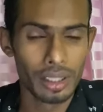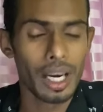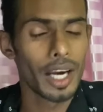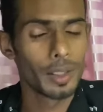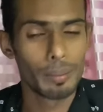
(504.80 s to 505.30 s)

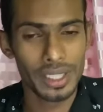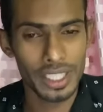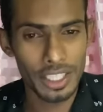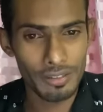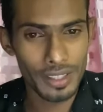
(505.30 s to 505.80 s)
I will
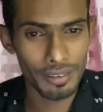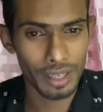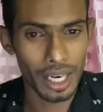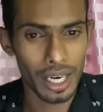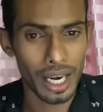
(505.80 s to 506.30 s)

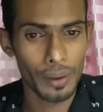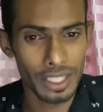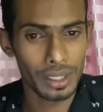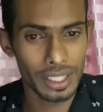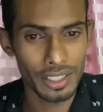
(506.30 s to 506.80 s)

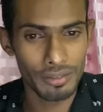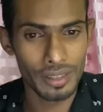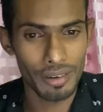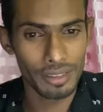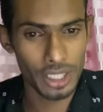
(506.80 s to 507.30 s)
give
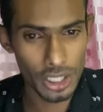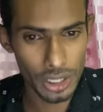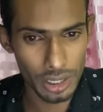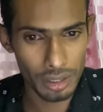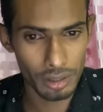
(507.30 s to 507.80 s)

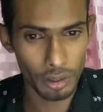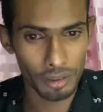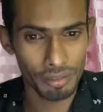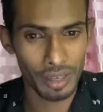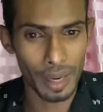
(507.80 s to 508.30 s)
definition
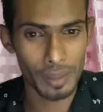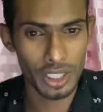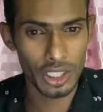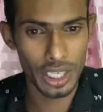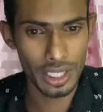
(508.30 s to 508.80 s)
of climate
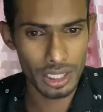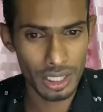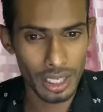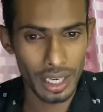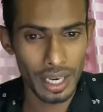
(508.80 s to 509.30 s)
change
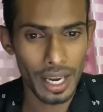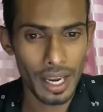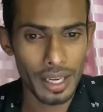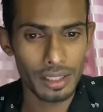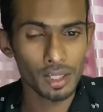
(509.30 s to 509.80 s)

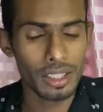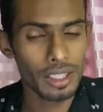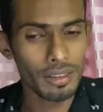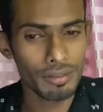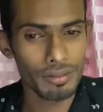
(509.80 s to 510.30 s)
and
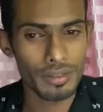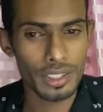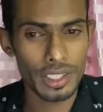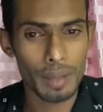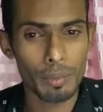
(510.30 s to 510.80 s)
give
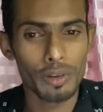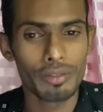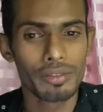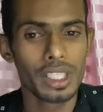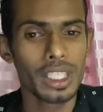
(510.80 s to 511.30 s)
some
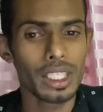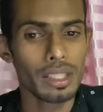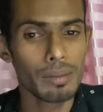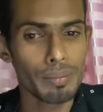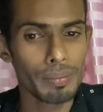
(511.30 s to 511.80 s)
of the
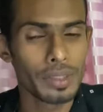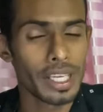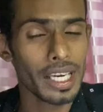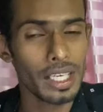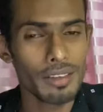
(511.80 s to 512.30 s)

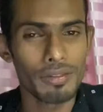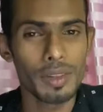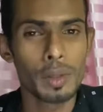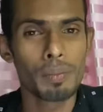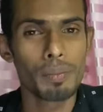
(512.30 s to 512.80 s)
negative
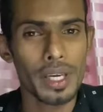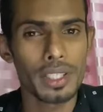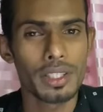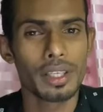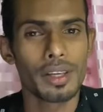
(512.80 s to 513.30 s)
impacts
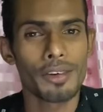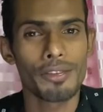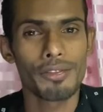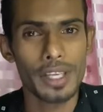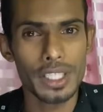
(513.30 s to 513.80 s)
that are
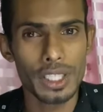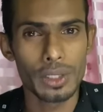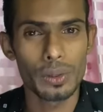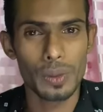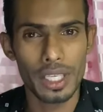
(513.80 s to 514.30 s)
facing
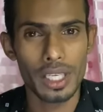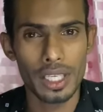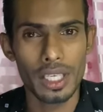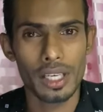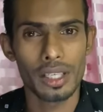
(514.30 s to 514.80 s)
today
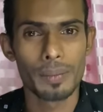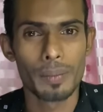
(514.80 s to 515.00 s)
here,